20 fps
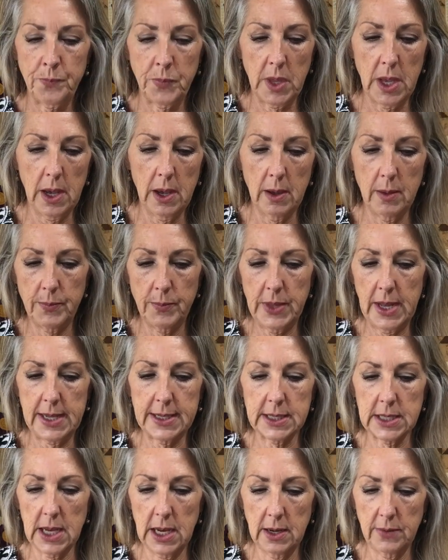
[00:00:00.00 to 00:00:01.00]

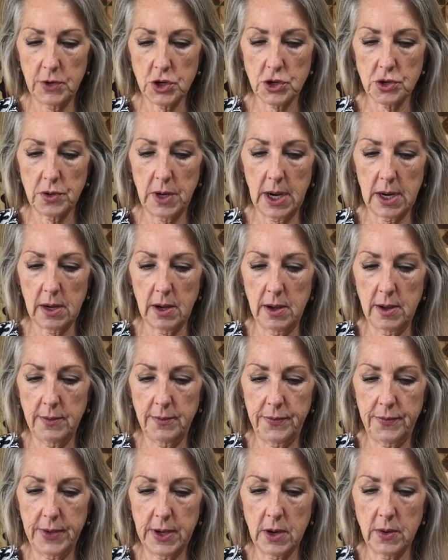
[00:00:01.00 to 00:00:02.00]
that's kind of a trick on
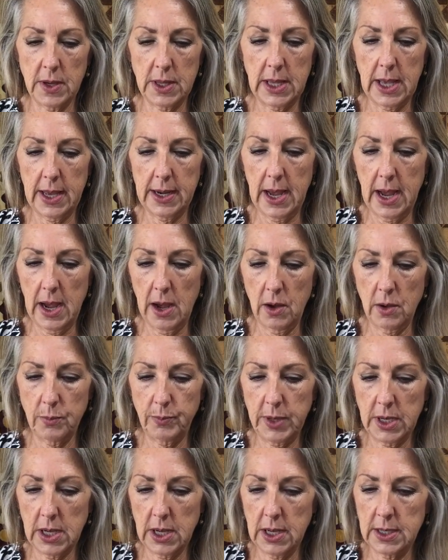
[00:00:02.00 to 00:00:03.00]
figuring that out,
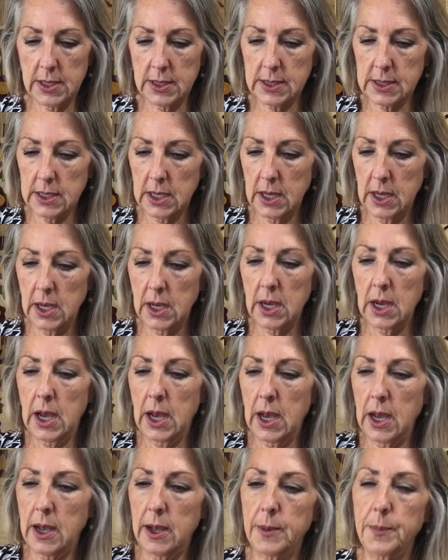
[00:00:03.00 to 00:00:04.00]
because
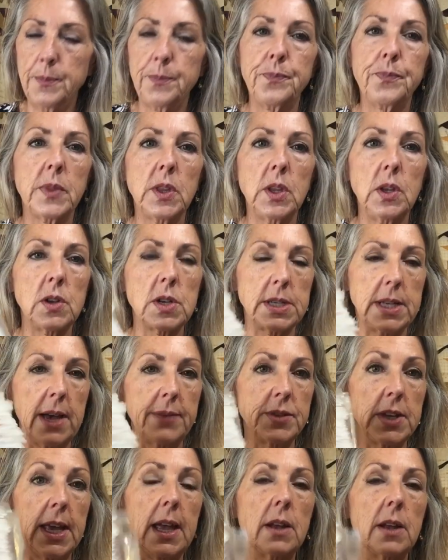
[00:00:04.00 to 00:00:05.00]
you just have
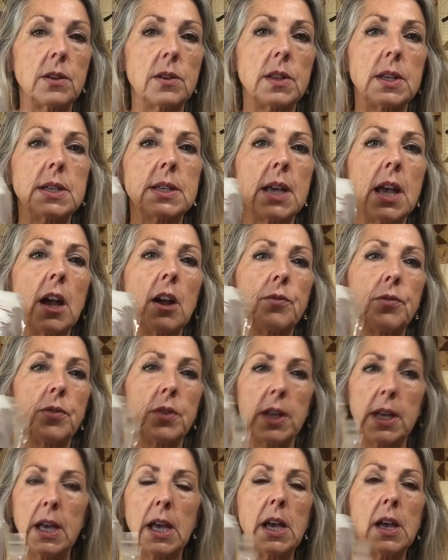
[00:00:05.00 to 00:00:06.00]
to handle these
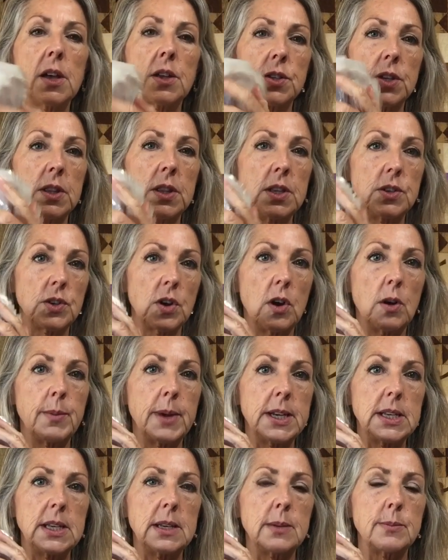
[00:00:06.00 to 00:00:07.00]
carefully. So these are all
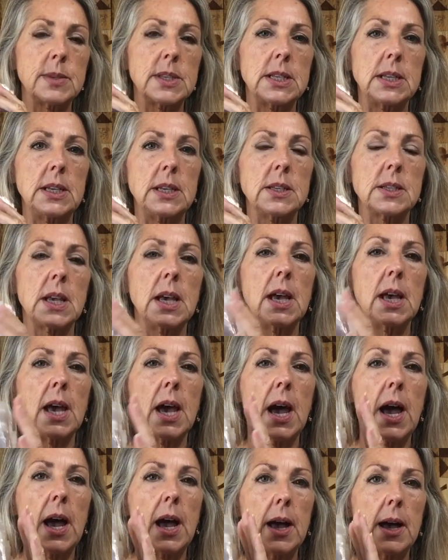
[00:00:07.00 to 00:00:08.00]
my DMCs.
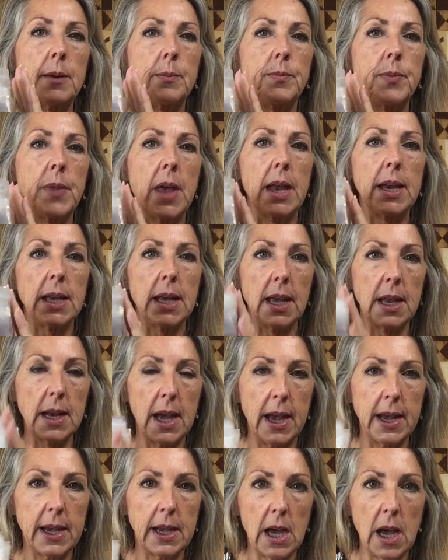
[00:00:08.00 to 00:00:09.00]
And again,
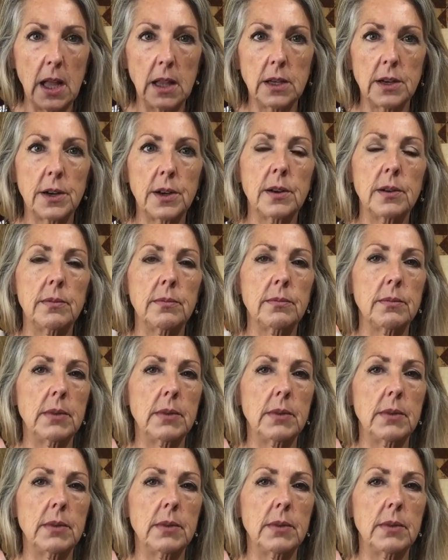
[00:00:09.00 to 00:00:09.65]
I color